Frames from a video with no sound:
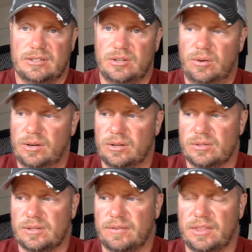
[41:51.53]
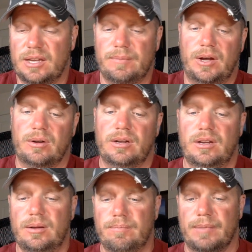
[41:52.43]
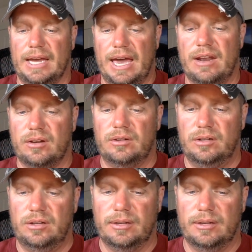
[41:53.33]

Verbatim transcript: you know, he goes, if you think about mechanical